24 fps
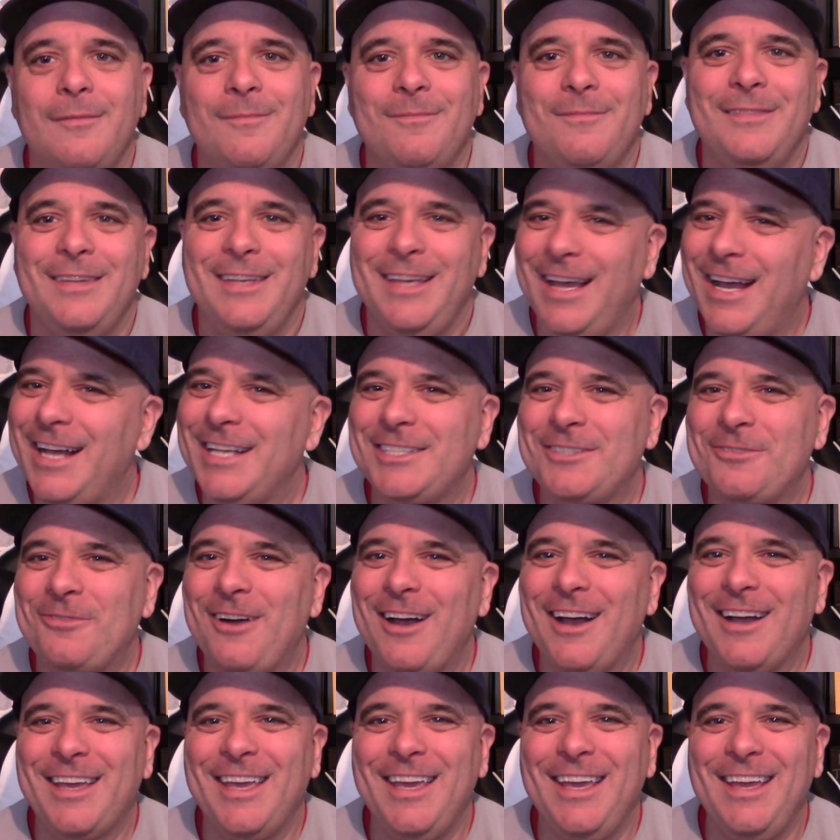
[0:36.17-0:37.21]
Yes,
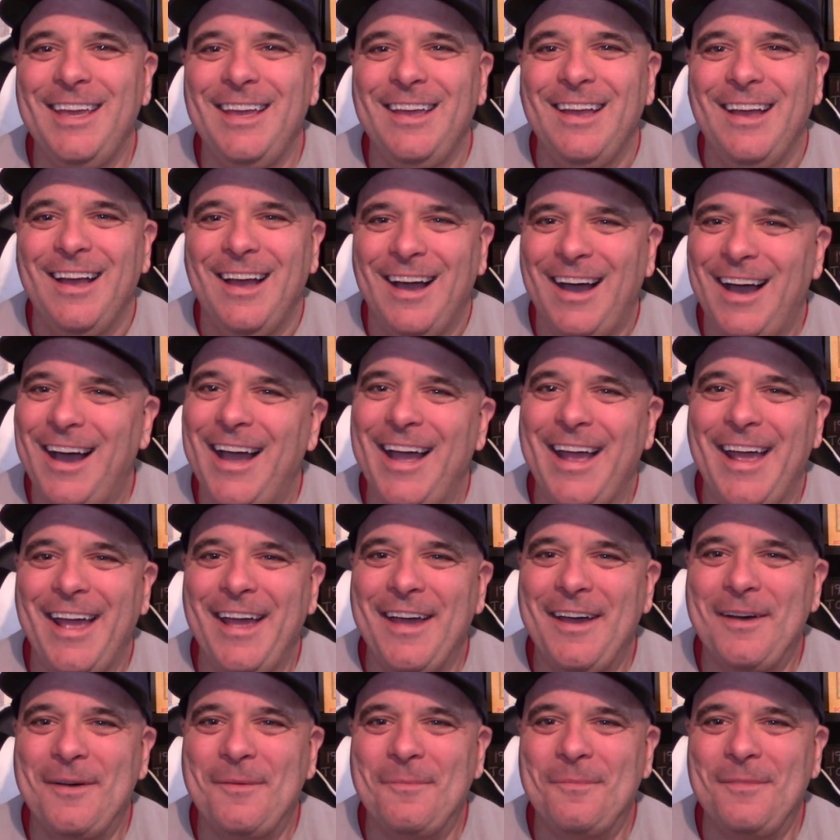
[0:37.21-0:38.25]
Rocky, I
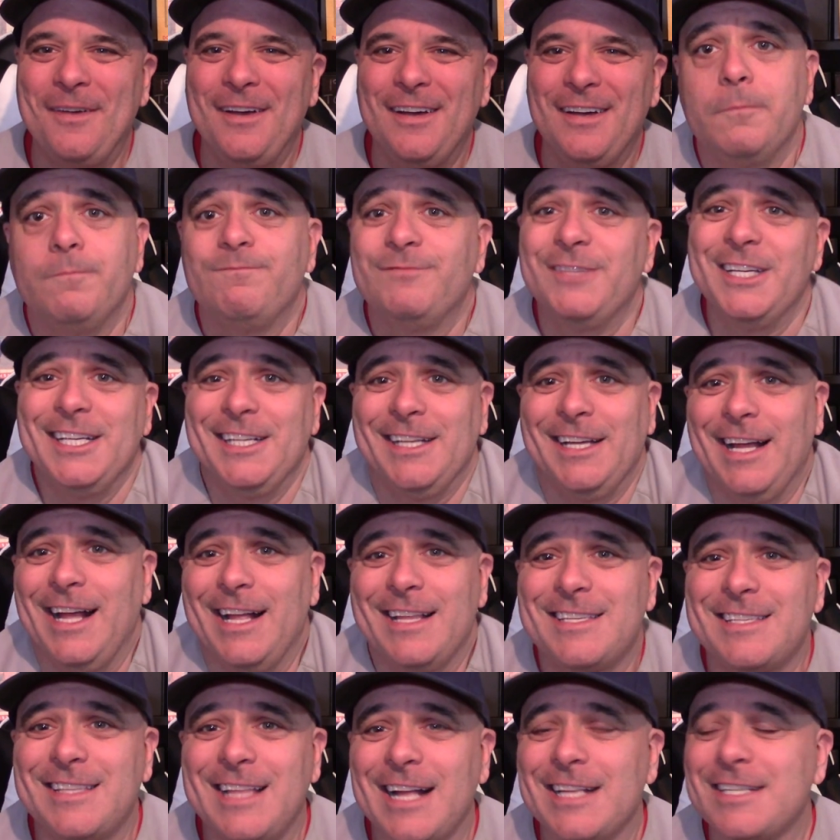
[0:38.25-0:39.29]
am.
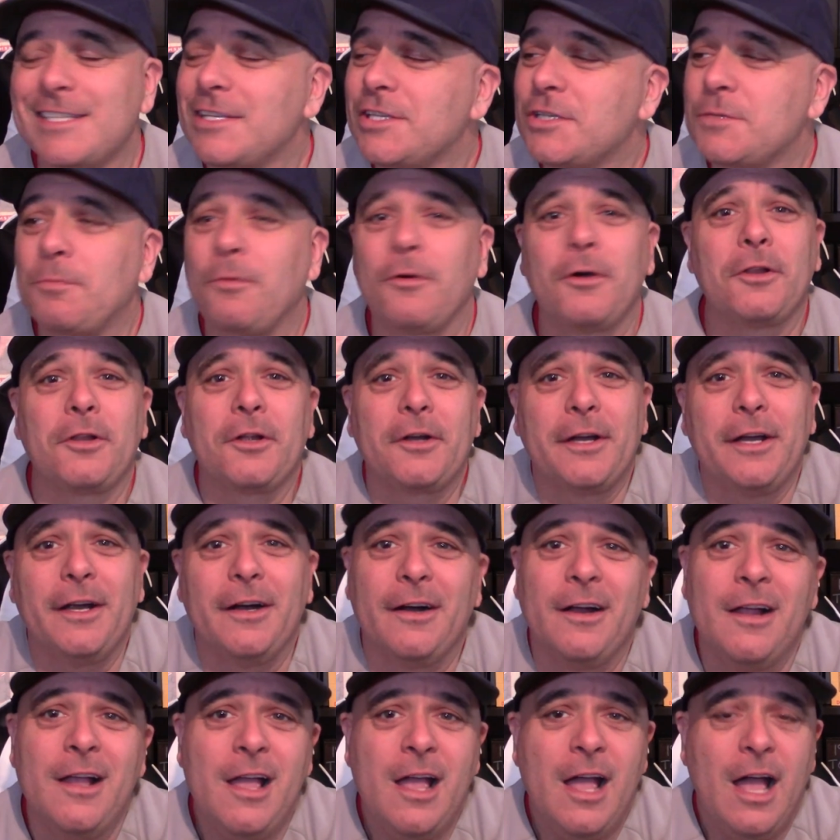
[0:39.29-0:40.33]
That's the spoiler
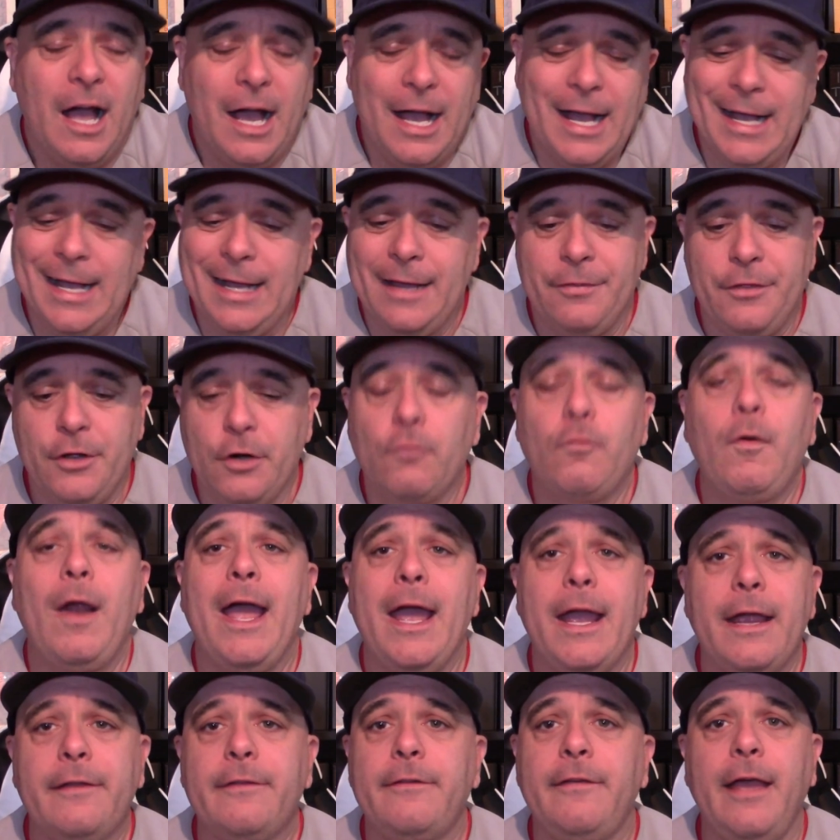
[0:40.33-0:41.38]
here. They're
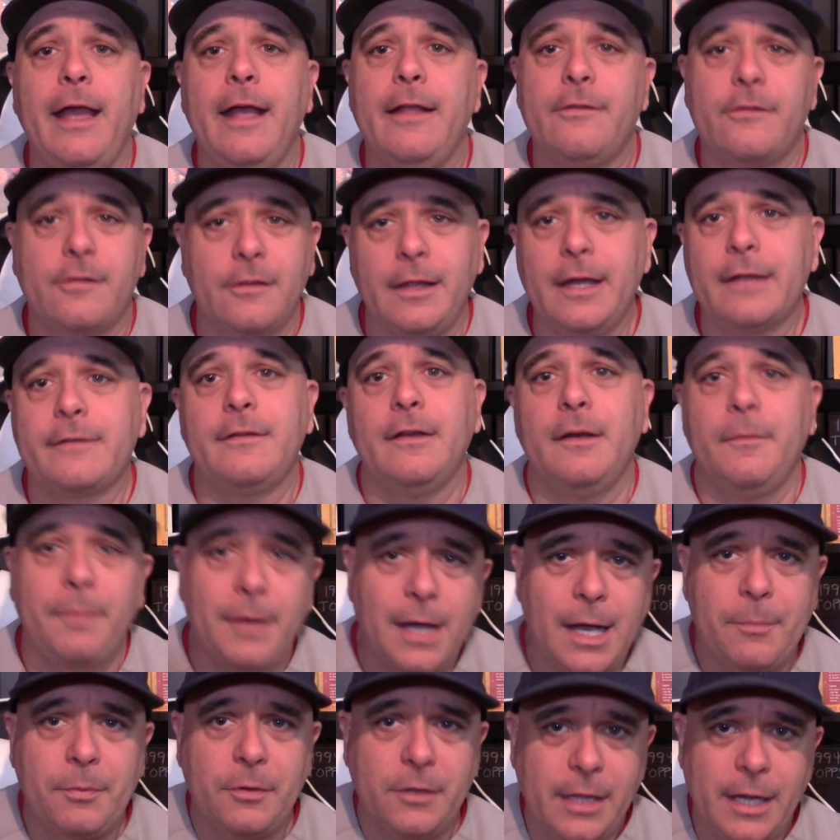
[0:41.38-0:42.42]
ranked and selected and
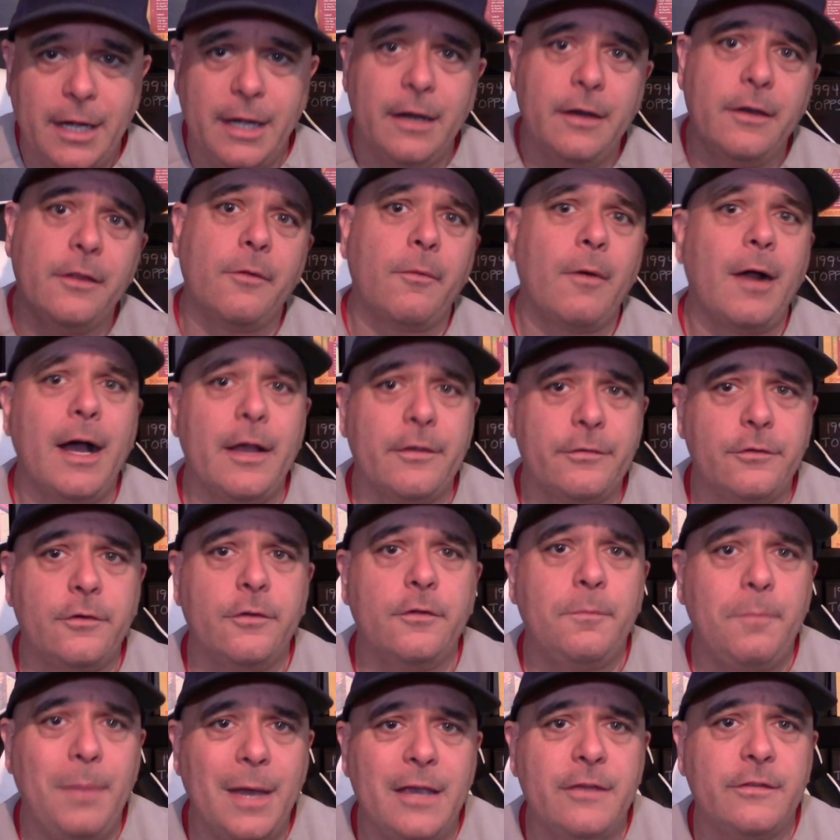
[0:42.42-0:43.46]
populated into the rosters
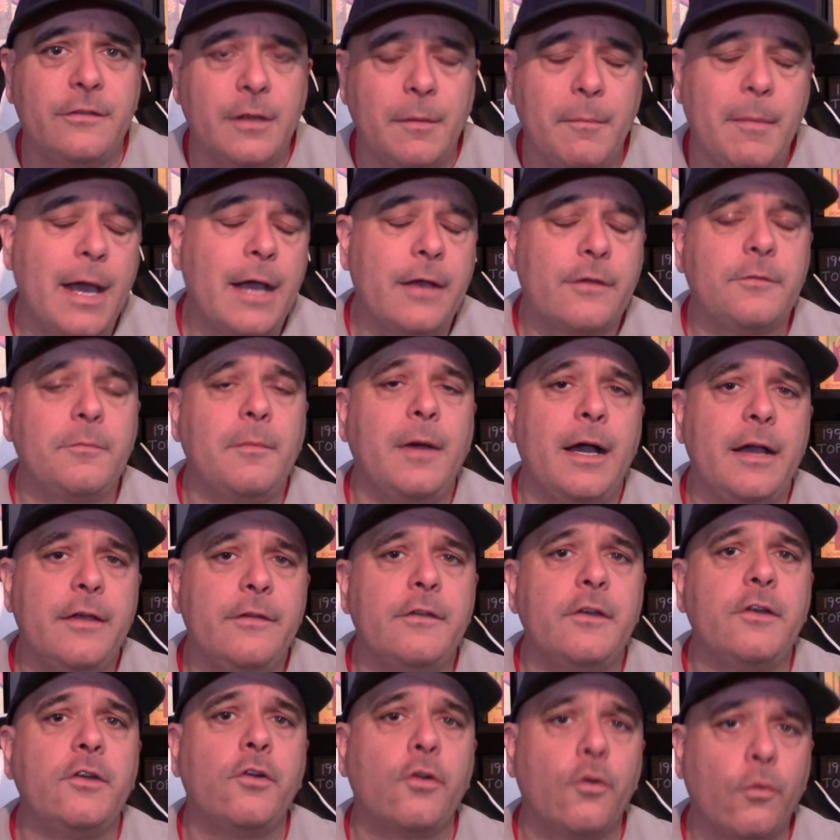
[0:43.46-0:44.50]
based on
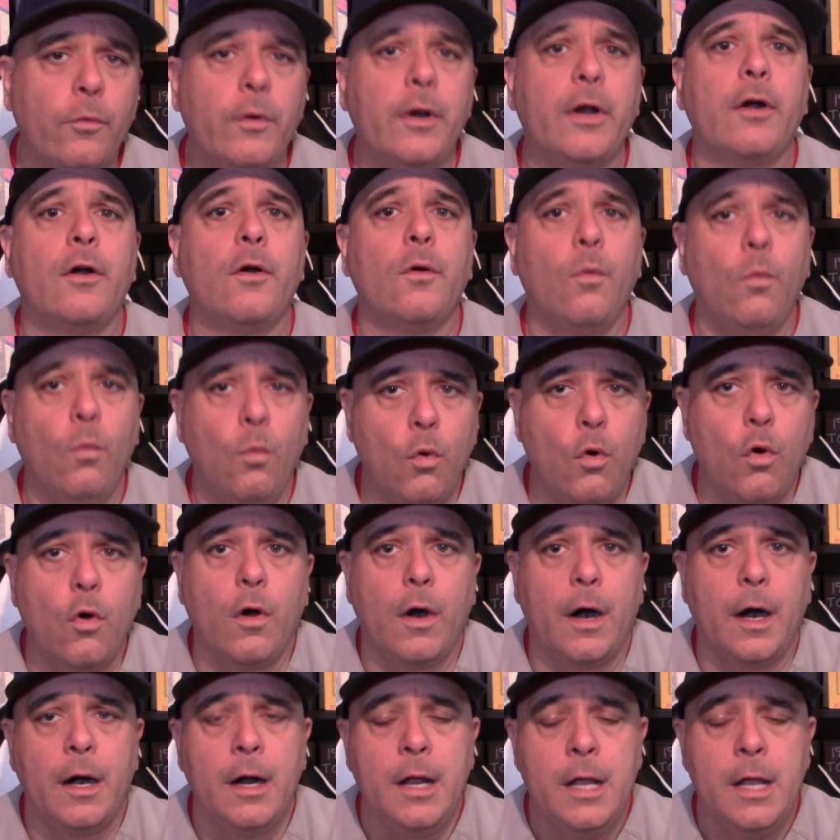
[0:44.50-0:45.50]
maximizing career WAR.